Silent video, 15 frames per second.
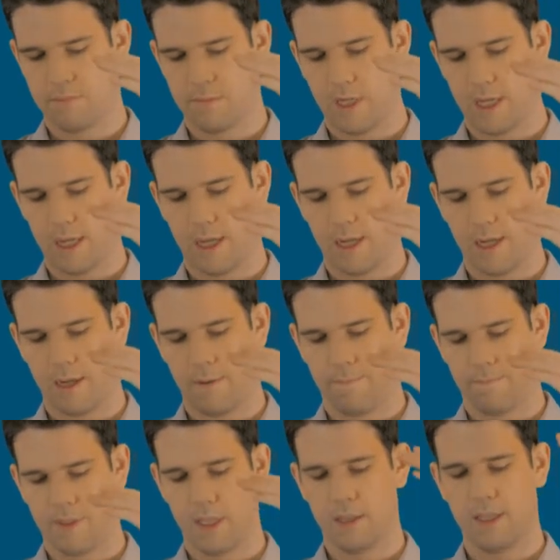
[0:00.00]

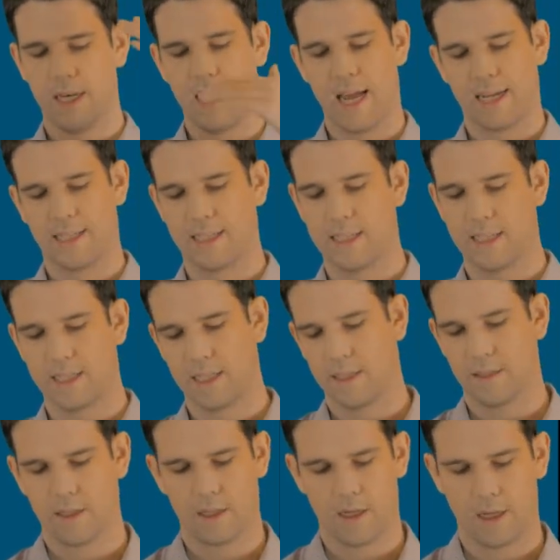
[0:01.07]
the next
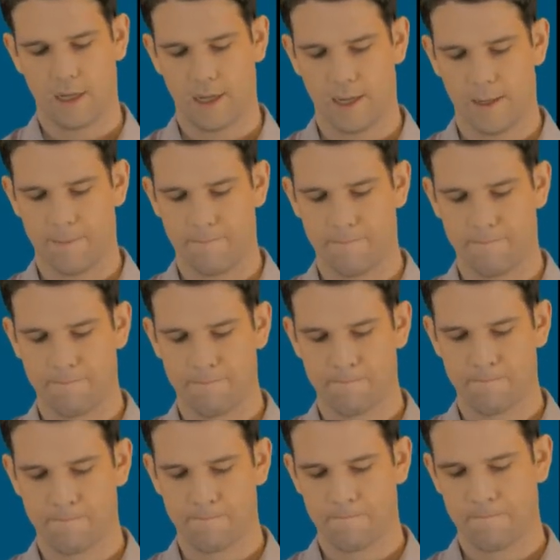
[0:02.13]
DT.
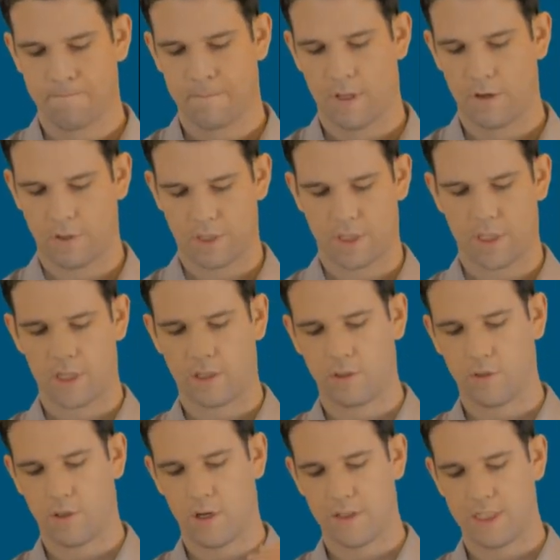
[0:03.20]
It'll just
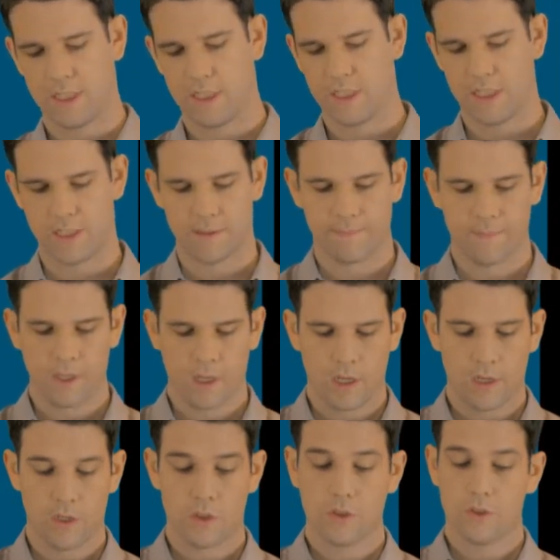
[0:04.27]
include all the DDs.
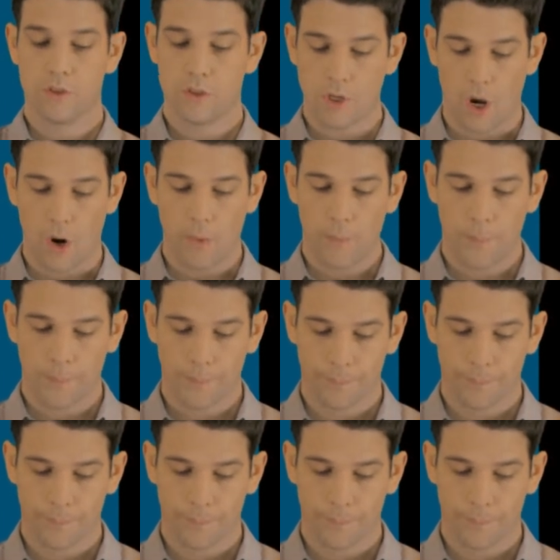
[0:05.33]
So